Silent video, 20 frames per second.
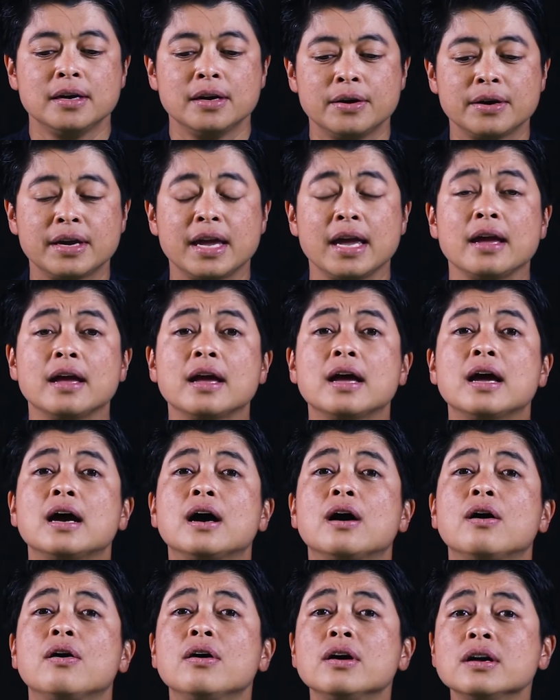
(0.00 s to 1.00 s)
Okay.
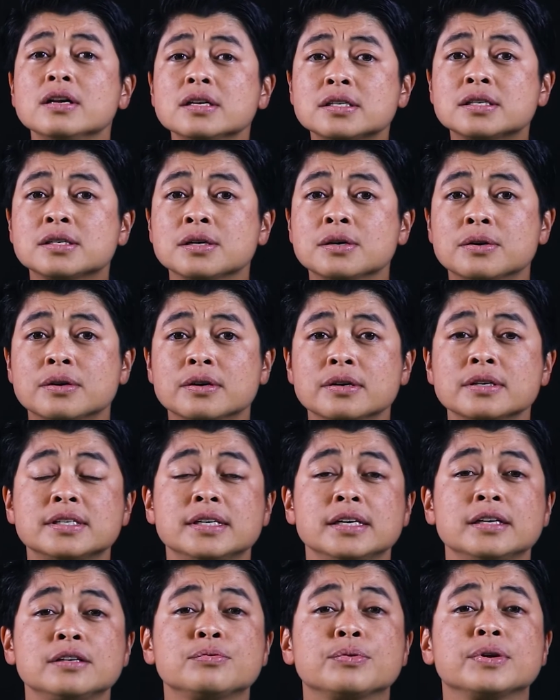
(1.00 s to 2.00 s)
Also,
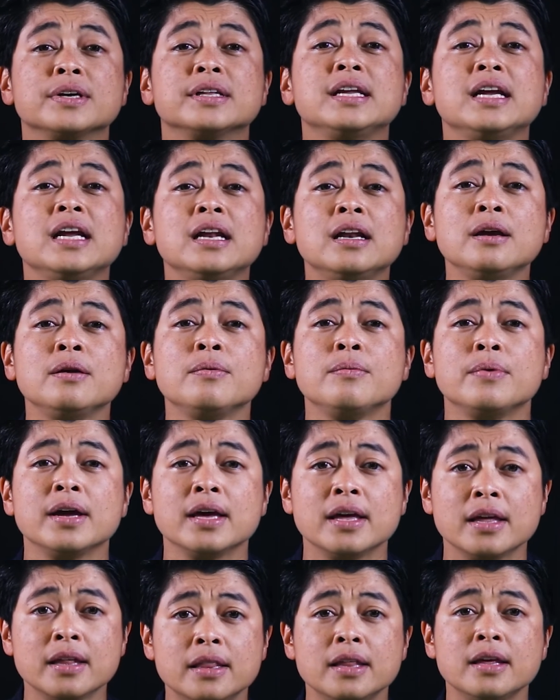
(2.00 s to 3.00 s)
since we're dealing
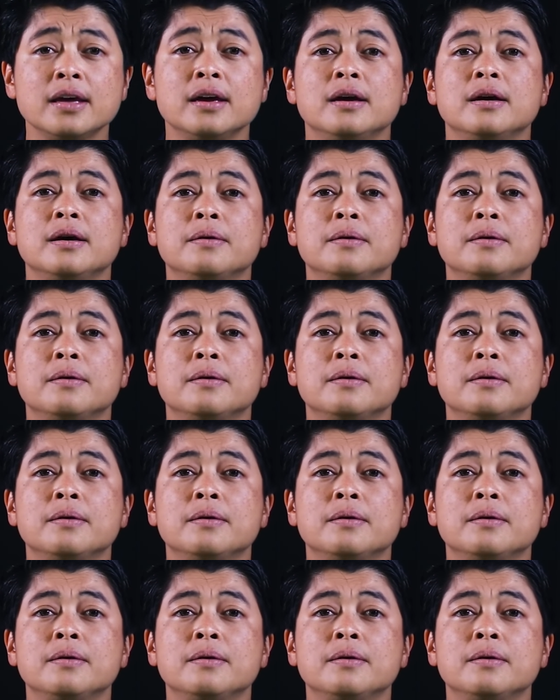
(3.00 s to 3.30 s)
with